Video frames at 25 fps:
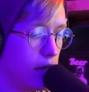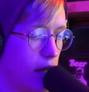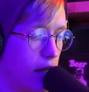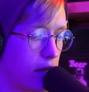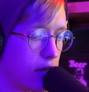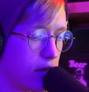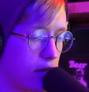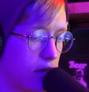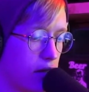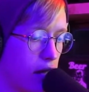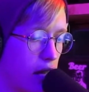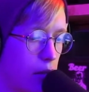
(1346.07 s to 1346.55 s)
at
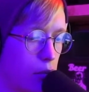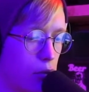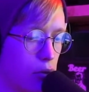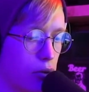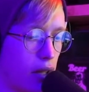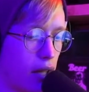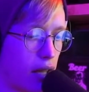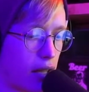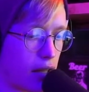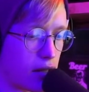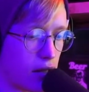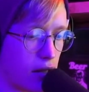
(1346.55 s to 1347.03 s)
the table
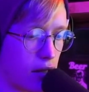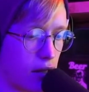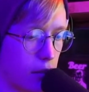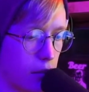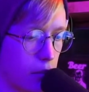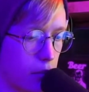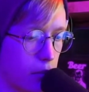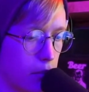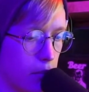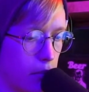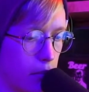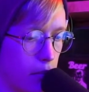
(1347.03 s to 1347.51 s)
next to
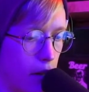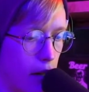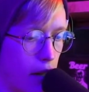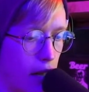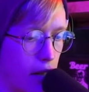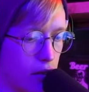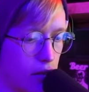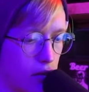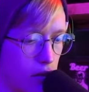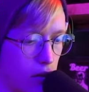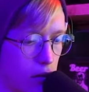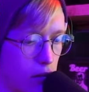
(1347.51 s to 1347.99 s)
them
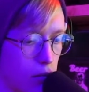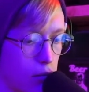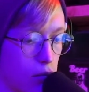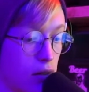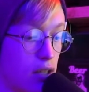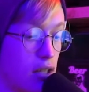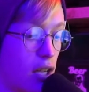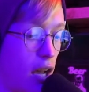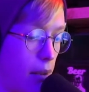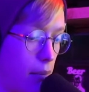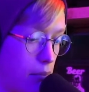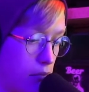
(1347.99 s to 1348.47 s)
has 3
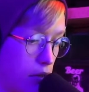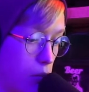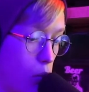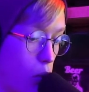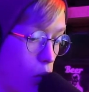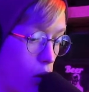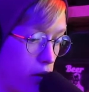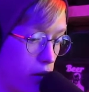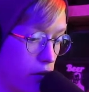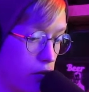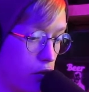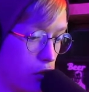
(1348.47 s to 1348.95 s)
times
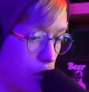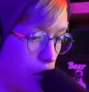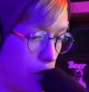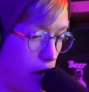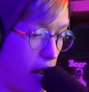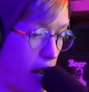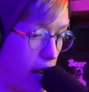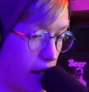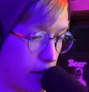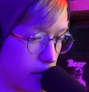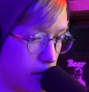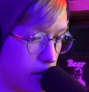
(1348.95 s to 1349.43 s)
more of a
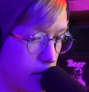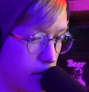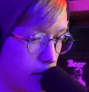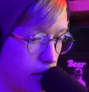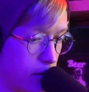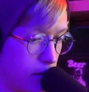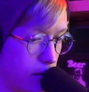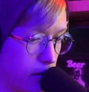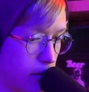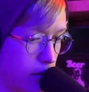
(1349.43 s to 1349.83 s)
chance